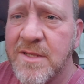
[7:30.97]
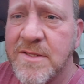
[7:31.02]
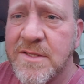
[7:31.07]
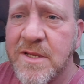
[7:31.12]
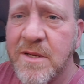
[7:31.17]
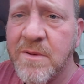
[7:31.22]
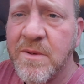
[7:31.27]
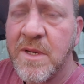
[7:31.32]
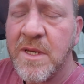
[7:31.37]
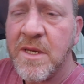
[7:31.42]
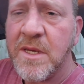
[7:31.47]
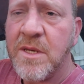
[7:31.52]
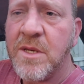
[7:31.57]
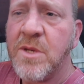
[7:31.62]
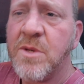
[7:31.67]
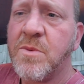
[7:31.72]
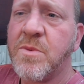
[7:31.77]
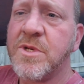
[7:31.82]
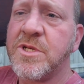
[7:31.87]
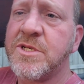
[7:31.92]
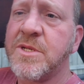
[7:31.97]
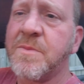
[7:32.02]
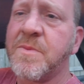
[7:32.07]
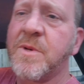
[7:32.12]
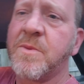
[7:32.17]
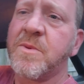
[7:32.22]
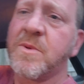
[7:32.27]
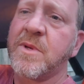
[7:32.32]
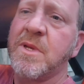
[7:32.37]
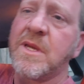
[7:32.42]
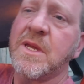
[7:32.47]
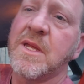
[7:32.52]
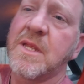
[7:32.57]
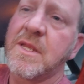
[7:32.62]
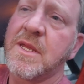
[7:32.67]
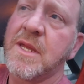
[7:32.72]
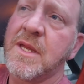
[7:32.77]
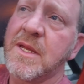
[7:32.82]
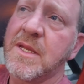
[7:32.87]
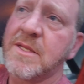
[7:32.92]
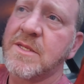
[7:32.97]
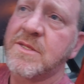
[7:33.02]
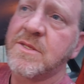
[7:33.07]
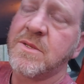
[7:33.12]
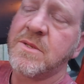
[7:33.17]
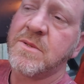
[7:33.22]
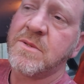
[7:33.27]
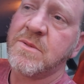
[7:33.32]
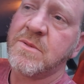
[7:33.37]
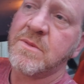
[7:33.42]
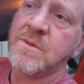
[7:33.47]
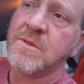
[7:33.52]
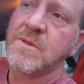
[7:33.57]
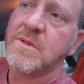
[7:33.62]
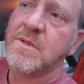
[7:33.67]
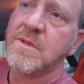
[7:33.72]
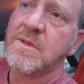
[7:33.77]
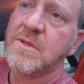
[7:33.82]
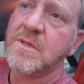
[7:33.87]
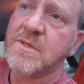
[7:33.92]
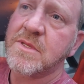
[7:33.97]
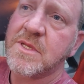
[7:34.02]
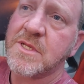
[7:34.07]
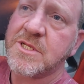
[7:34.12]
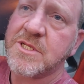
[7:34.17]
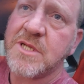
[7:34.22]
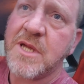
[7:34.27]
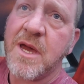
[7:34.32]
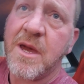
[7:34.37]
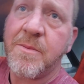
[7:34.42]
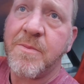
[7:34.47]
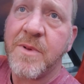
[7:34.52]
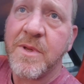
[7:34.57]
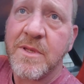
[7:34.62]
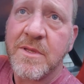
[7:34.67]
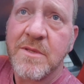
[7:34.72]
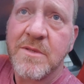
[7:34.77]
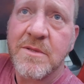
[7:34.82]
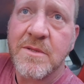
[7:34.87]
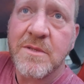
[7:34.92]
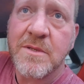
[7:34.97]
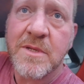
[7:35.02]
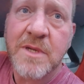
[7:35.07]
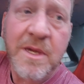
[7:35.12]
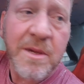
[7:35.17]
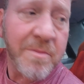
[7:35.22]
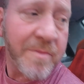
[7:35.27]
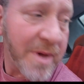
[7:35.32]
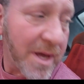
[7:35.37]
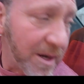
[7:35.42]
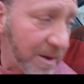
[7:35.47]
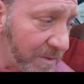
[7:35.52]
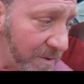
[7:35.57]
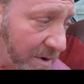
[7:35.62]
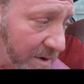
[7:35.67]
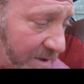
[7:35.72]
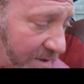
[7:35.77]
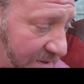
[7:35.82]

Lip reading: So we should be able to get into the shop and get body work